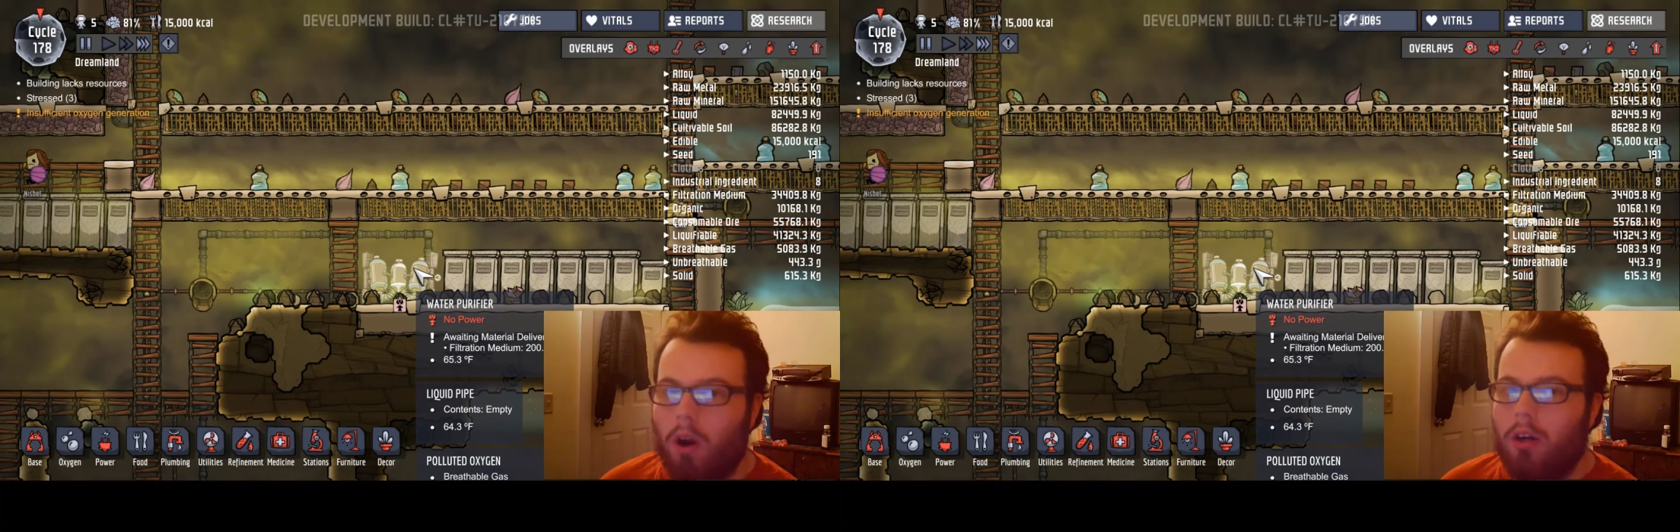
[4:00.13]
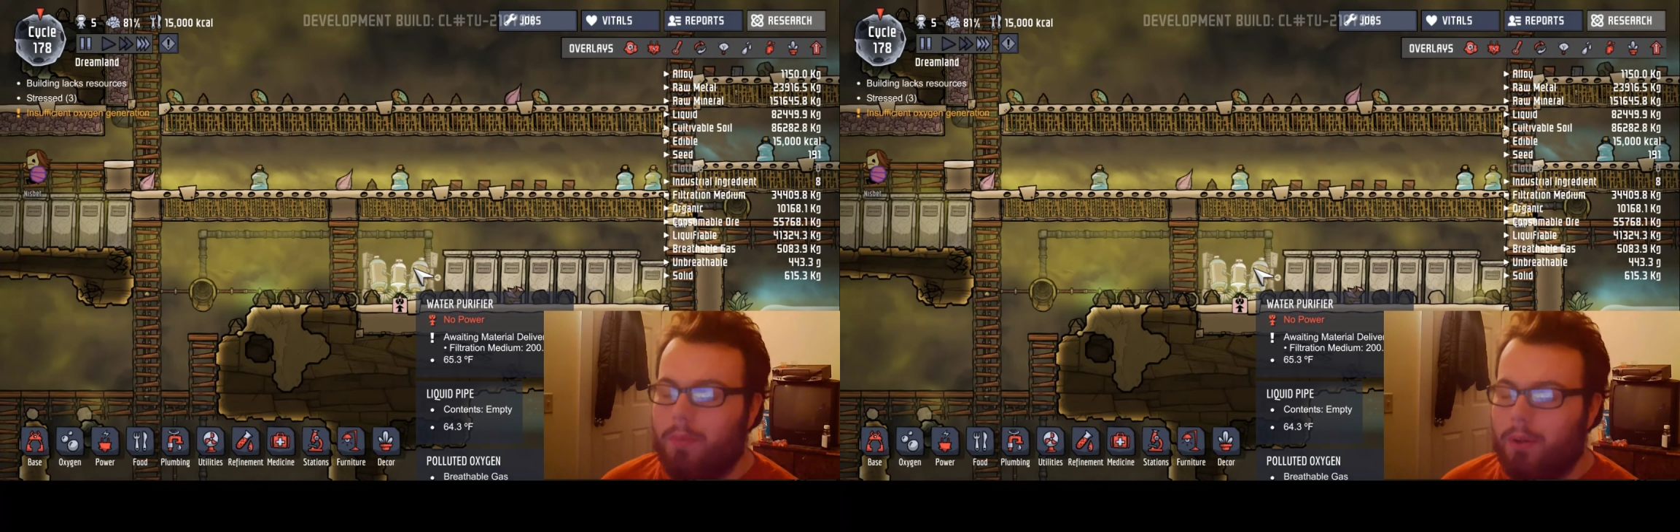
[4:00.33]

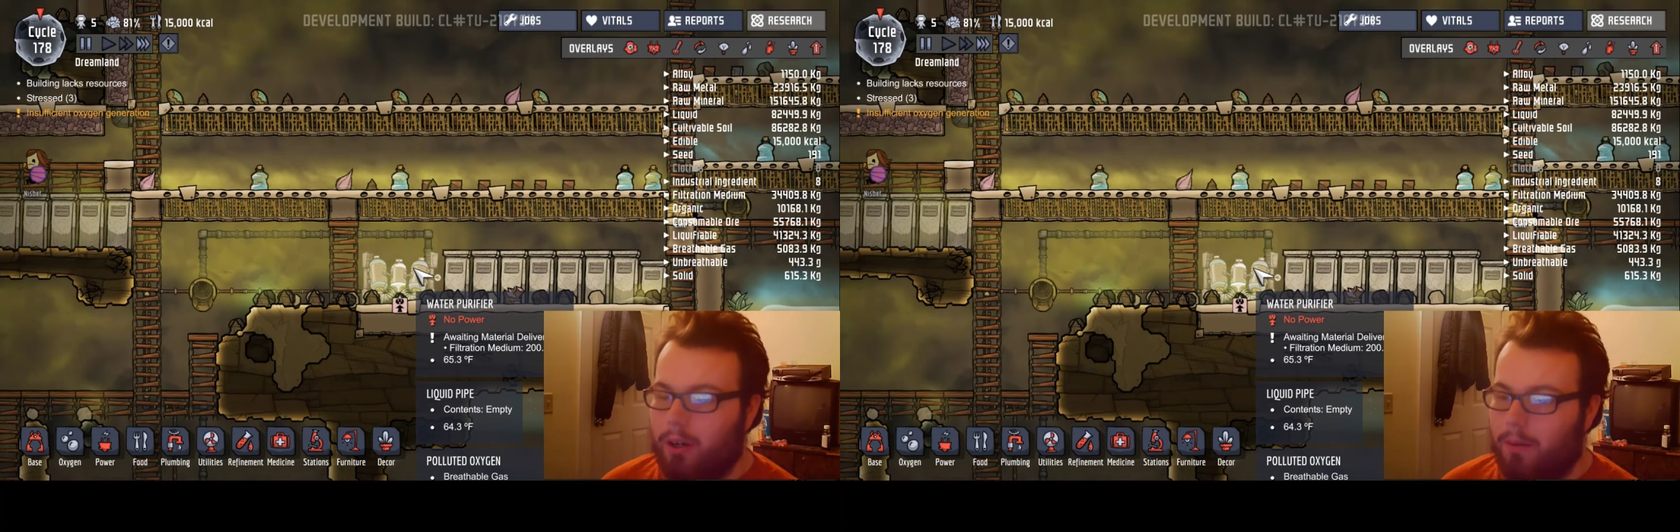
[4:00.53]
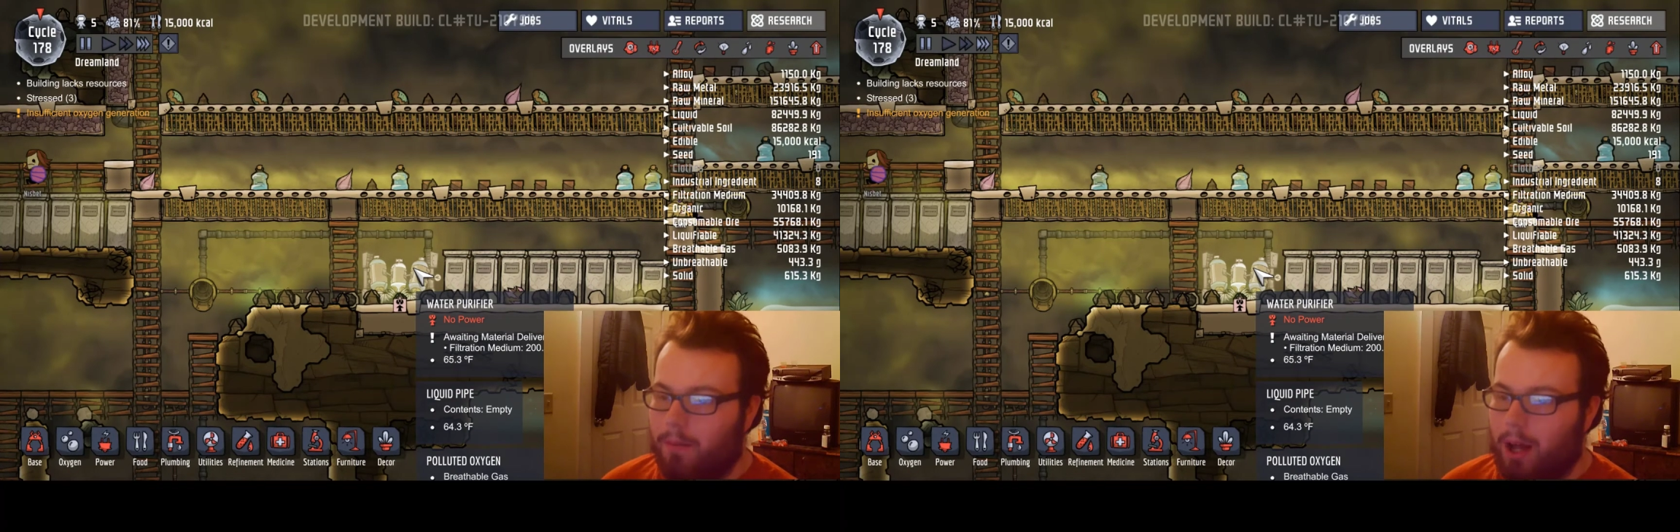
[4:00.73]

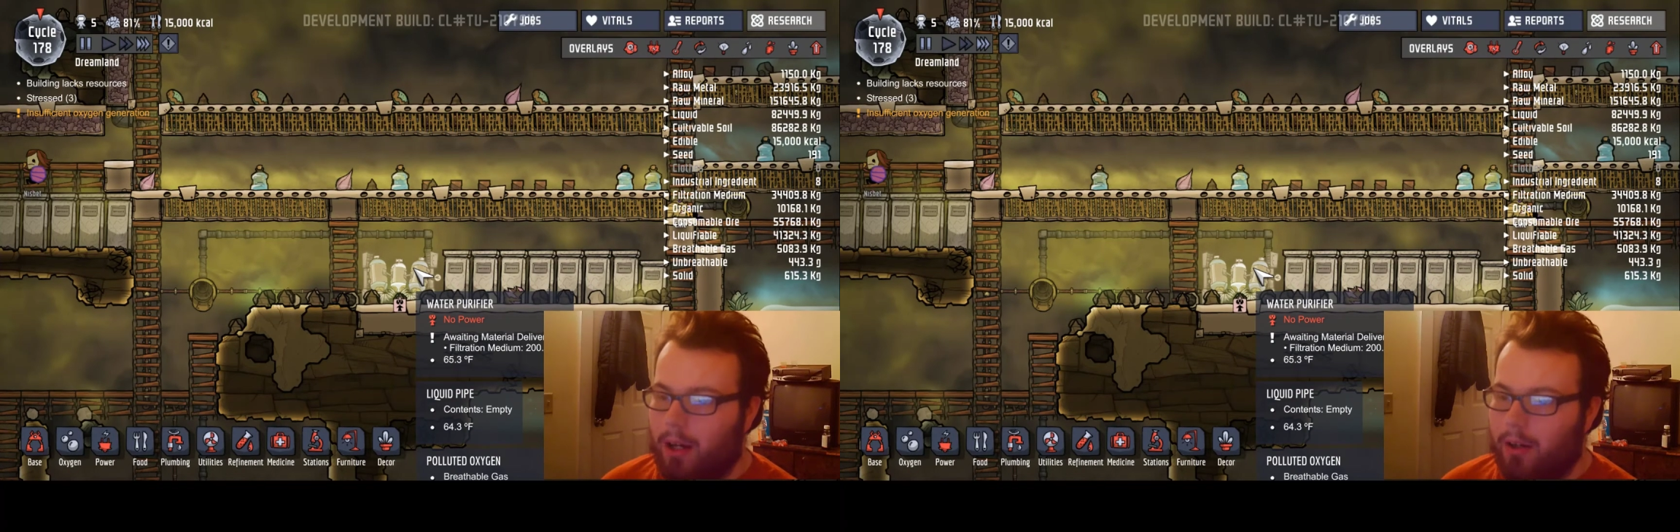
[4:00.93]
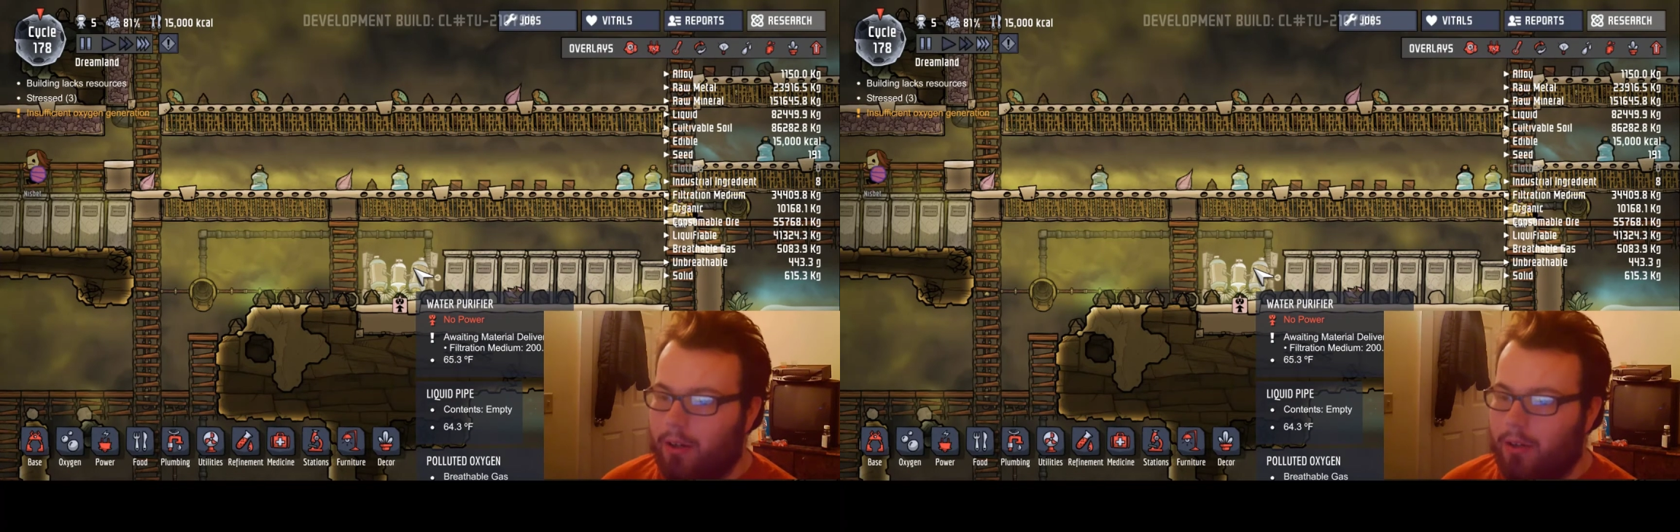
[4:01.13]

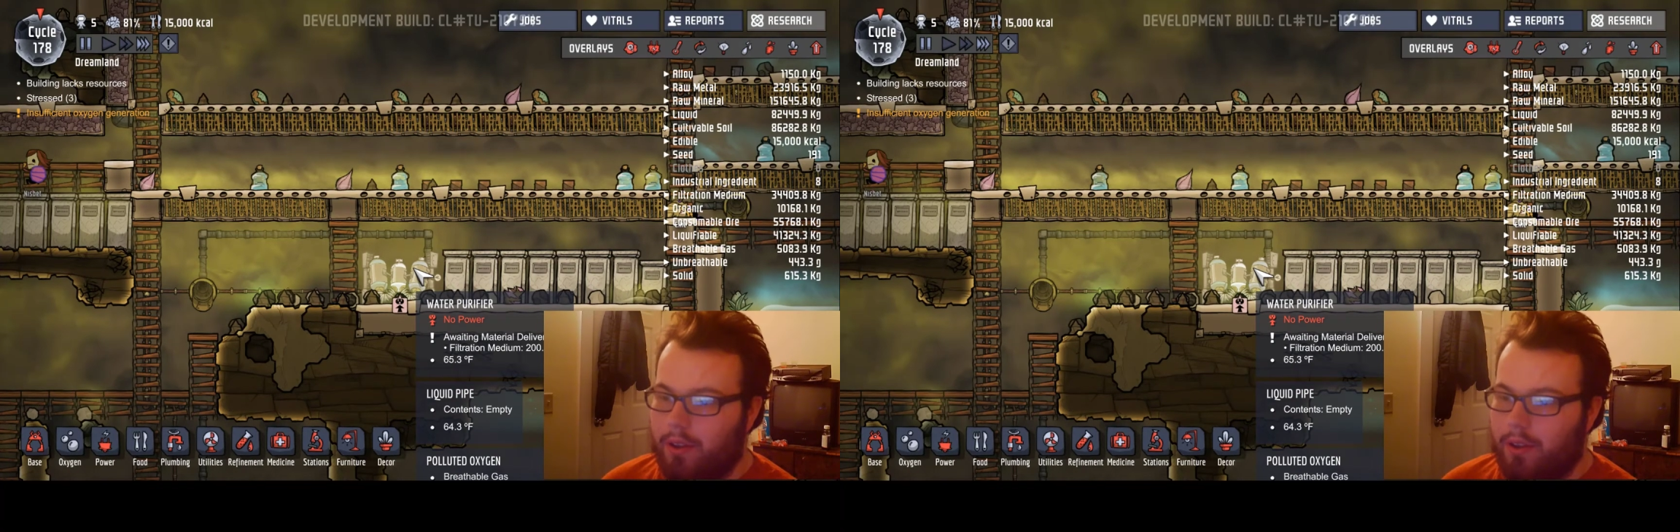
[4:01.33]
purifier,